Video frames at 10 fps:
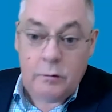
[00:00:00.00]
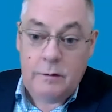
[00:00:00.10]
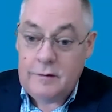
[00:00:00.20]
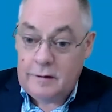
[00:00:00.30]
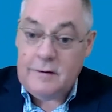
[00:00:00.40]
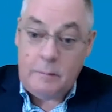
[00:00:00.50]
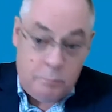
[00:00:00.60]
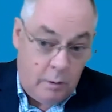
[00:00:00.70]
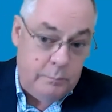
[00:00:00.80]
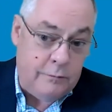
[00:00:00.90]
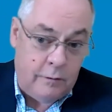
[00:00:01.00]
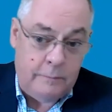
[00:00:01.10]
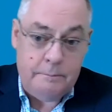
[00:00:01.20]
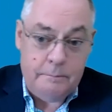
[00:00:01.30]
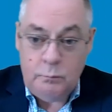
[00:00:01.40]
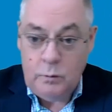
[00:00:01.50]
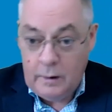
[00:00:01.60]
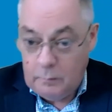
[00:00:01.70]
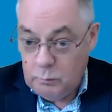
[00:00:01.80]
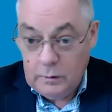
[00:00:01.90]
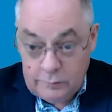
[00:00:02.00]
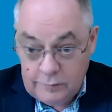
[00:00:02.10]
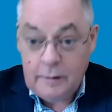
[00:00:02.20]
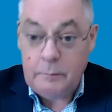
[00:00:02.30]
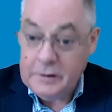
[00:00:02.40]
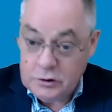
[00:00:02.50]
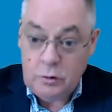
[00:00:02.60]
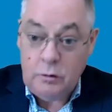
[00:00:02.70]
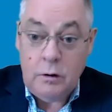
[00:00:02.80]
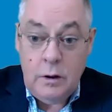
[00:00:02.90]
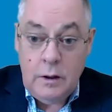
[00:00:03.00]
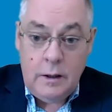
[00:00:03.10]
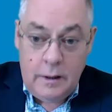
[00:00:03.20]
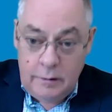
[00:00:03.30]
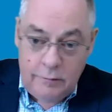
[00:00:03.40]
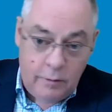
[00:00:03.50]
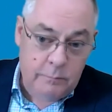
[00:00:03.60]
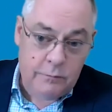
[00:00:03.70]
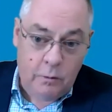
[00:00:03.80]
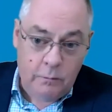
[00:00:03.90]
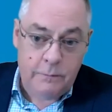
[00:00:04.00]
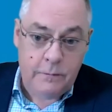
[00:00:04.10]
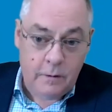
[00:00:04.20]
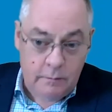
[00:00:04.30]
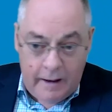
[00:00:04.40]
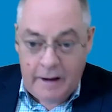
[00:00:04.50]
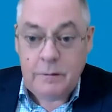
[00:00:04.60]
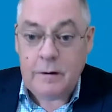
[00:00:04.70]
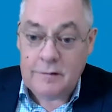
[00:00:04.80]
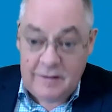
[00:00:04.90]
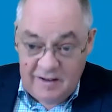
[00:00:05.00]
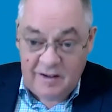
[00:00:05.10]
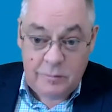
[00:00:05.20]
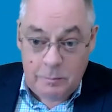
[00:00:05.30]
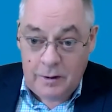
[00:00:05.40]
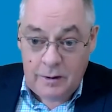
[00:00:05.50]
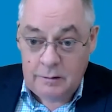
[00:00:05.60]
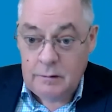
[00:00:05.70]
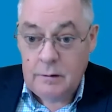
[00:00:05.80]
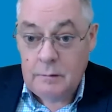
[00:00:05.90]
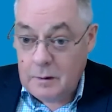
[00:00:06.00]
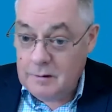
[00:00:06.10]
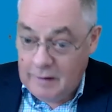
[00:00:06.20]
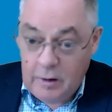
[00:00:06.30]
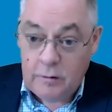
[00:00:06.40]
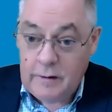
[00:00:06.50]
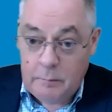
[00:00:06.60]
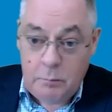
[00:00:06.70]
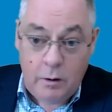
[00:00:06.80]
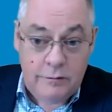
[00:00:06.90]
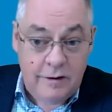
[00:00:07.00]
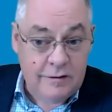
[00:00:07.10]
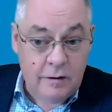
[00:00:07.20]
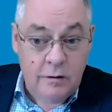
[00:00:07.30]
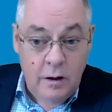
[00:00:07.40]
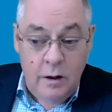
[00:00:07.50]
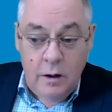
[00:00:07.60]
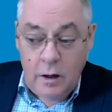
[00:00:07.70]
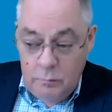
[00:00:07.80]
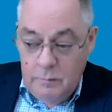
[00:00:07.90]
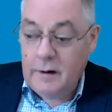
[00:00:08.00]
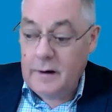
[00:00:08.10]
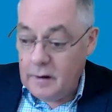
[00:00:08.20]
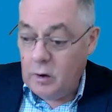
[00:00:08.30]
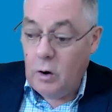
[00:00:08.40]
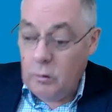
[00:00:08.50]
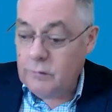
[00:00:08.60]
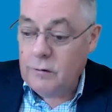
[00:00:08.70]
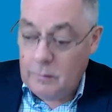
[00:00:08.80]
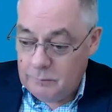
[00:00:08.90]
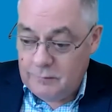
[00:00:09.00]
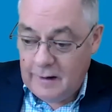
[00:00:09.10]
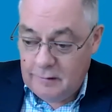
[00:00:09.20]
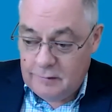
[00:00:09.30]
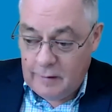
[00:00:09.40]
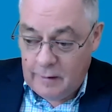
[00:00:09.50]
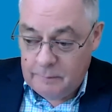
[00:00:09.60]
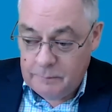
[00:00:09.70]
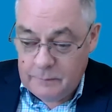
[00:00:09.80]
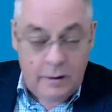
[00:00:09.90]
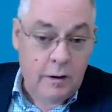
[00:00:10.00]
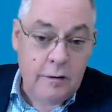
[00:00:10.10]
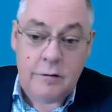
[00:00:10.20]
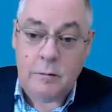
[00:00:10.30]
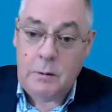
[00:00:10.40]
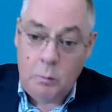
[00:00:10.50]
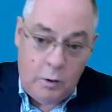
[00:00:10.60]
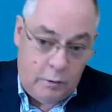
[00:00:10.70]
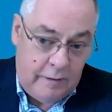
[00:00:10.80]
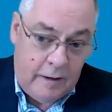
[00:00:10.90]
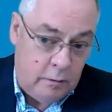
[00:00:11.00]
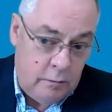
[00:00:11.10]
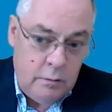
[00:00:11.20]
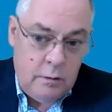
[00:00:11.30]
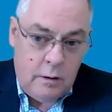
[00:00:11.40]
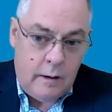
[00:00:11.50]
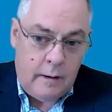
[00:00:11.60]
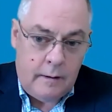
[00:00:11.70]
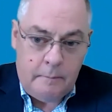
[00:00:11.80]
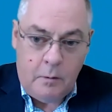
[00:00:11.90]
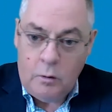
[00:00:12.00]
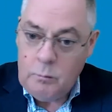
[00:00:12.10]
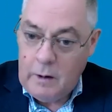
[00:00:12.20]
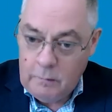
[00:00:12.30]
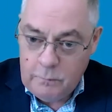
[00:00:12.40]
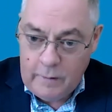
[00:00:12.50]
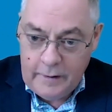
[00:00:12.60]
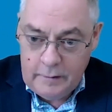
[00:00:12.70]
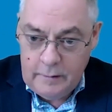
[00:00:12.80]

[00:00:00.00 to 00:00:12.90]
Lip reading: Chris, except props to Whittlesea and Mitchell in terms of the advocacy that's been done on that process. And really, in a long-term sense, there needs to be work done on rail freight,